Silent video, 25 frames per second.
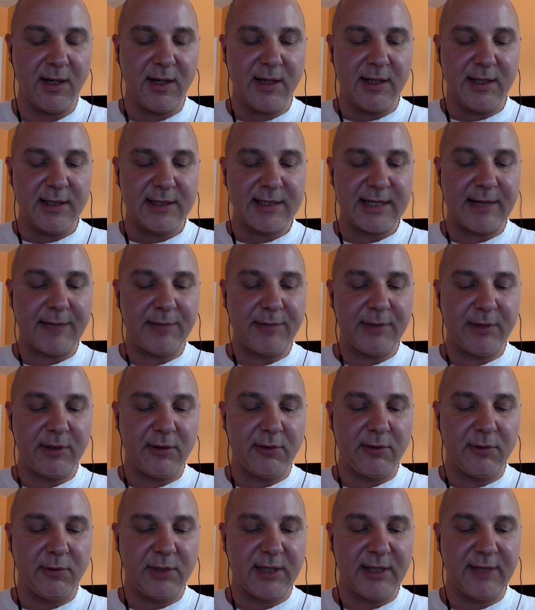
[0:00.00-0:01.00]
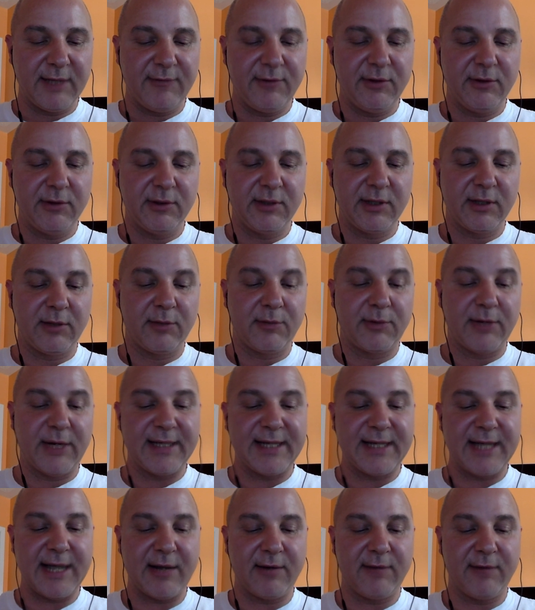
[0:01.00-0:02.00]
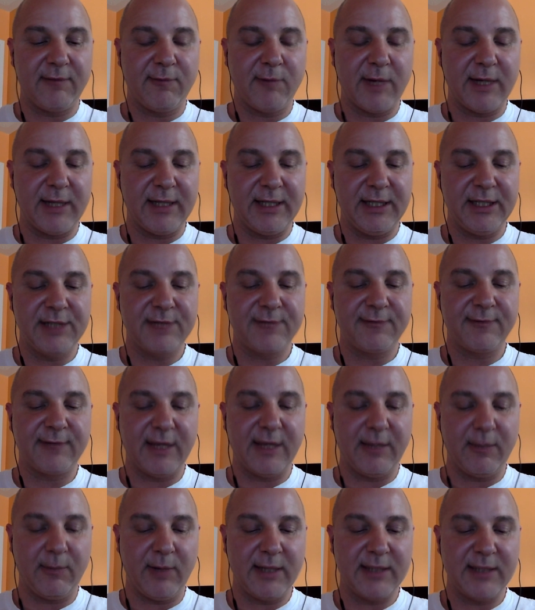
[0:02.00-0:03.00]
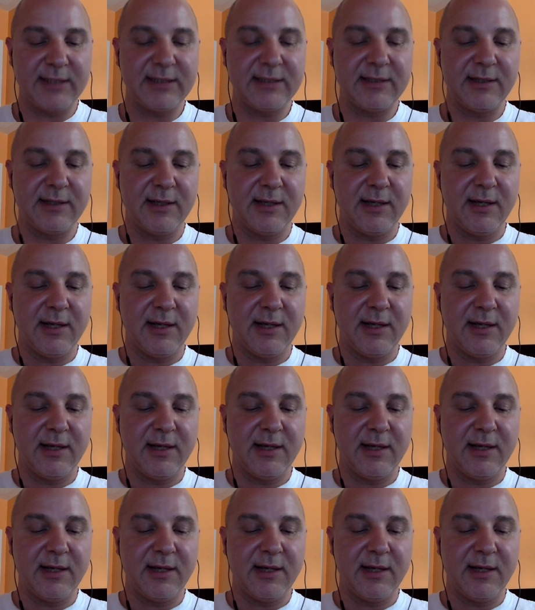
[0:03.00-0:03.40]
Down below, we'll give you a little breakdown of what each flight was.